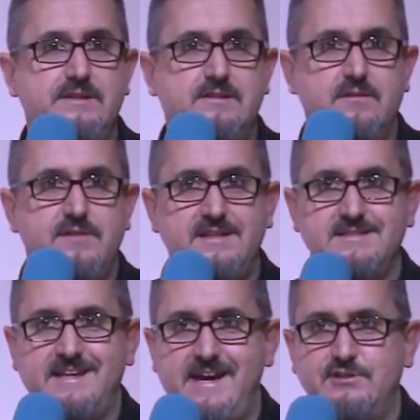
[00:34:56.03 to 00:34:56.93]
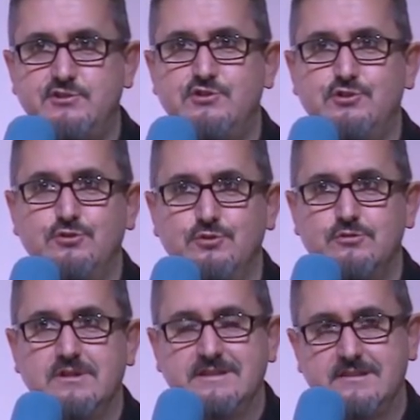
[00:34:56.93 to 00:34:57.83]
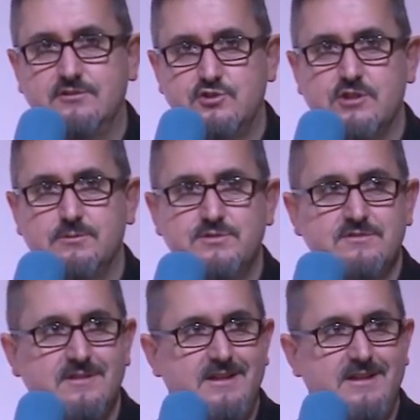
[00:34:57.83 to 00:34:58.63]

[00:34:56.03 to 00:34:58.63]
little things they had to do, all the little jobs,